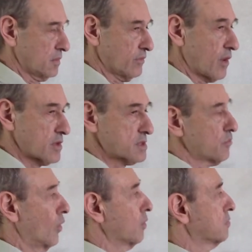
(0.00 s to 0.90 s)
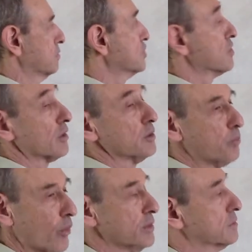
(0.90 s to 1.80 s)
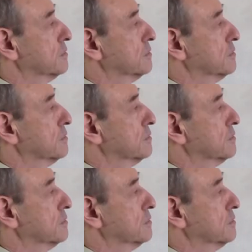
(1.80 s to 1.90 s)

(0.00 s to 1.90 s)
very small material point,